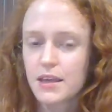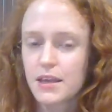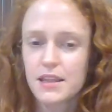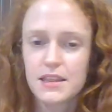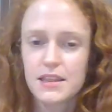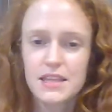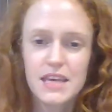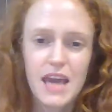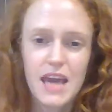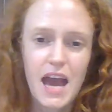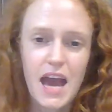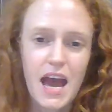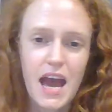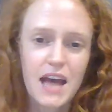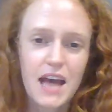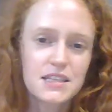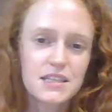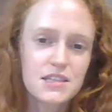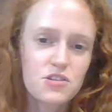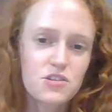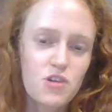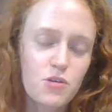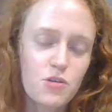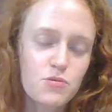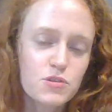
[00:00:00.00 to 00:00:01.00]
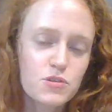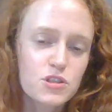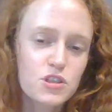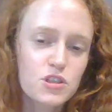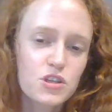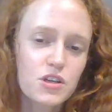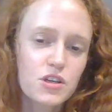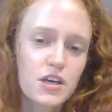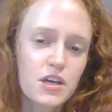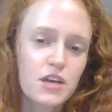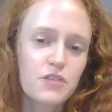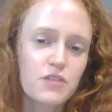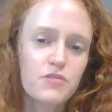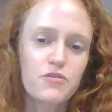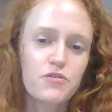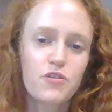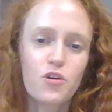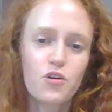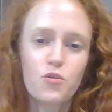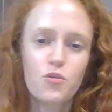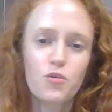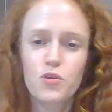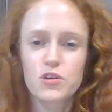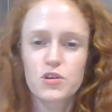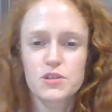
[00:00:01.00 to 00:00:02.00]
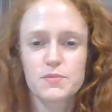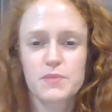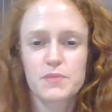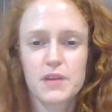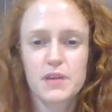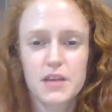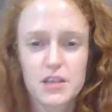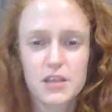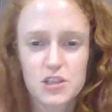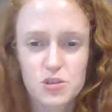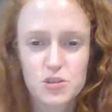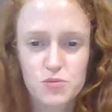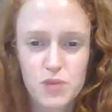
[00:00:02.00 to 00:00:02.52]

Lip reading: The answer I was looking for was because